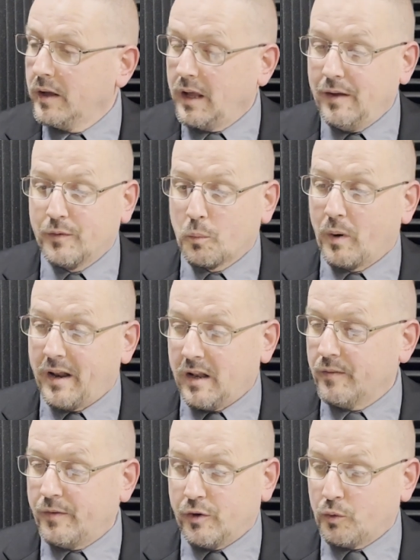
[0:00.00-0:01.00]
Even when
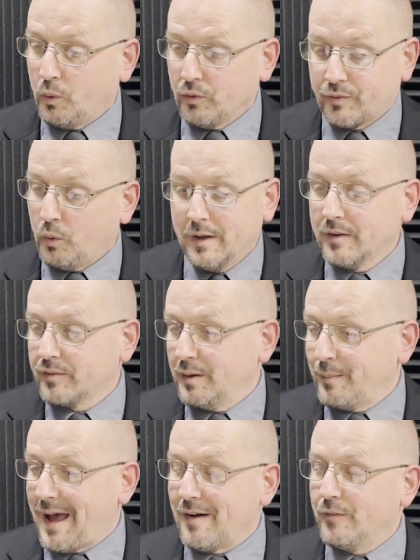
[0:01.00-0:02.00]
individuals
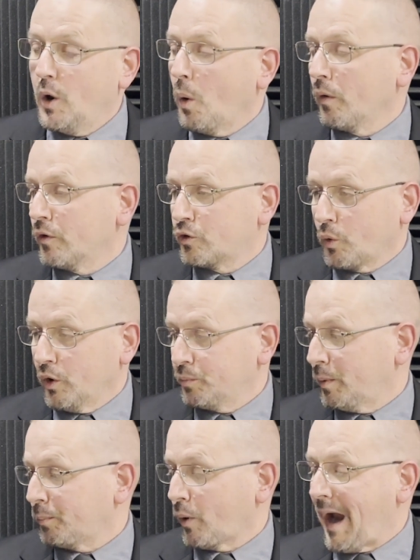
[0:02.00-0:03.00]
seem to have no other choice
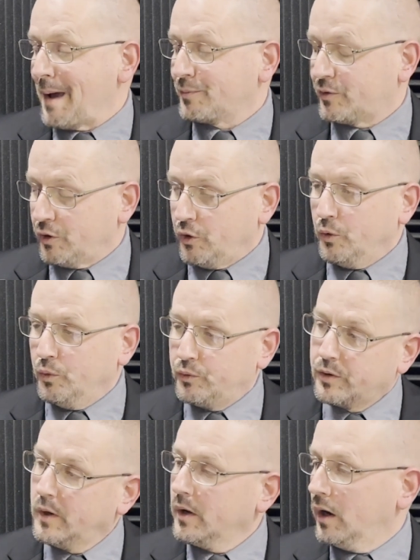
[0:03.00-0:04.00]
but perhaps to
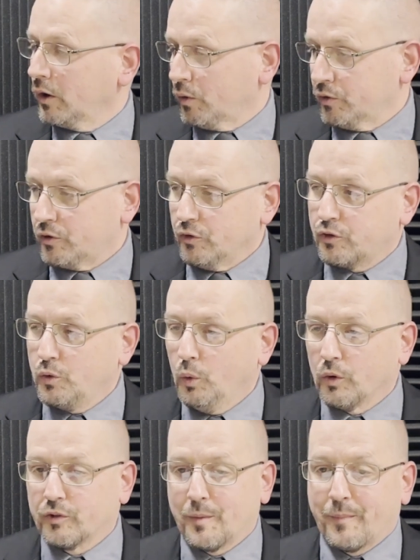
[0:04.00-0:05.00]
use a Christian school
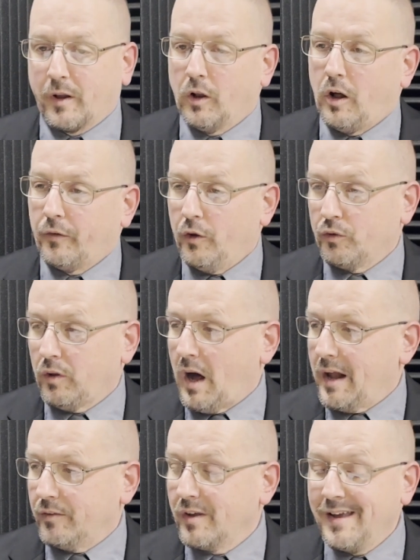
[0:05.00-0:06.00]
or something along those
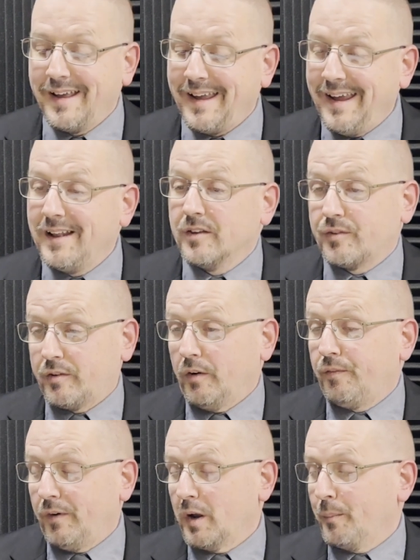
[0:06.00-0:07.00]
lines, it is still
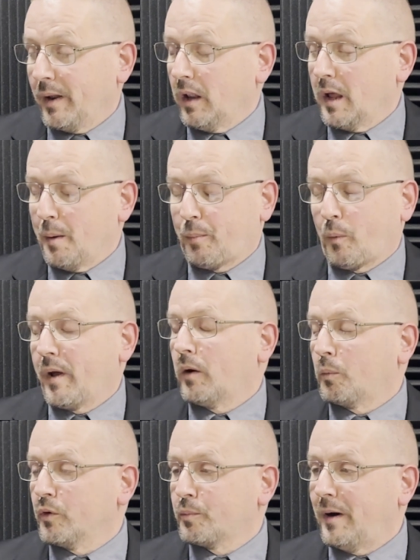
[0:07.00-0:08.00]
fundamentally a
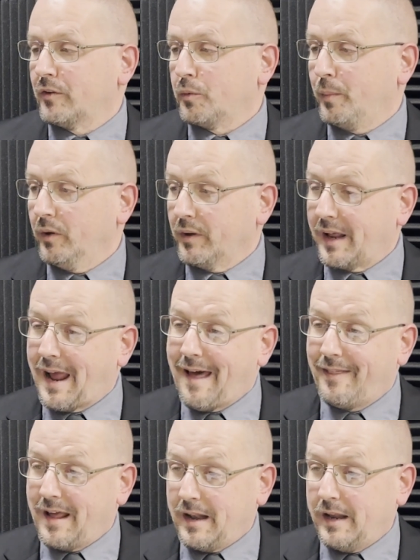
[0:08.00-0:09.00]
parental responsibility,
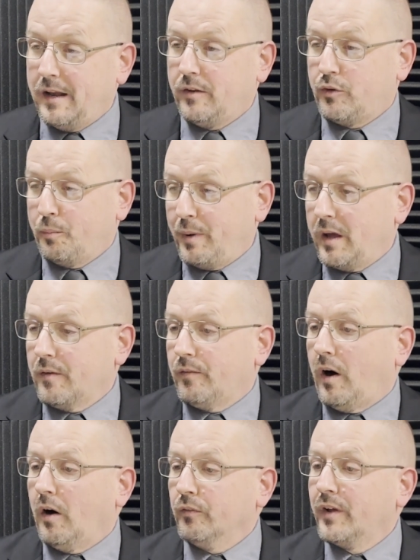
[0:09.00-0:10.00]
and they need to be
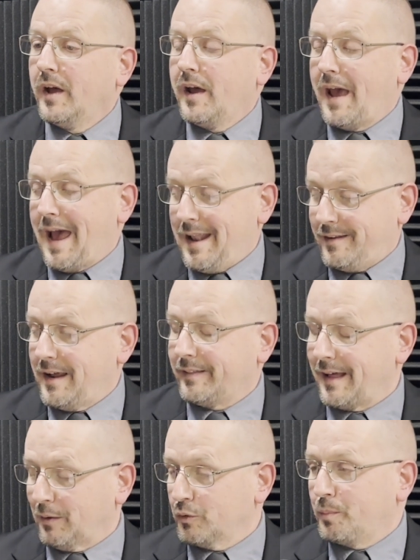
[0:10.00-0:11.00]
involved and take
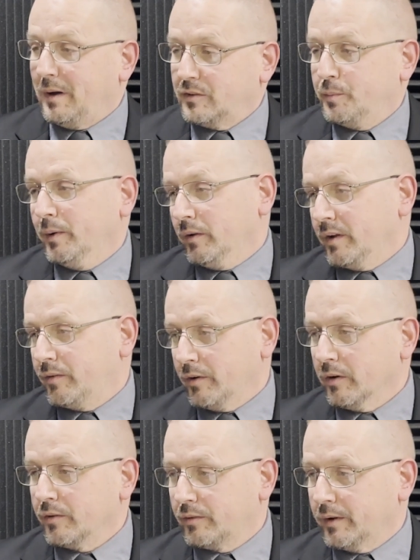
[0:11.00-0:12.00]
that responsibility
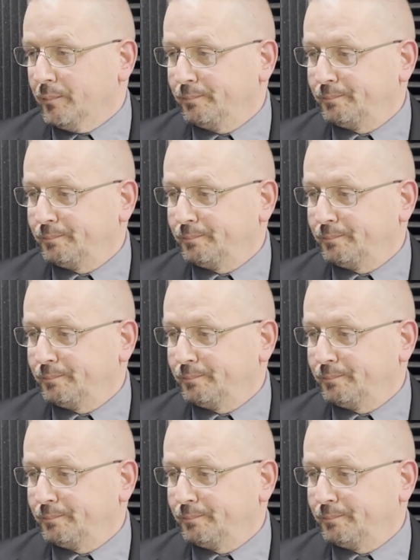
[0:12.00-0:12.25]
seriously.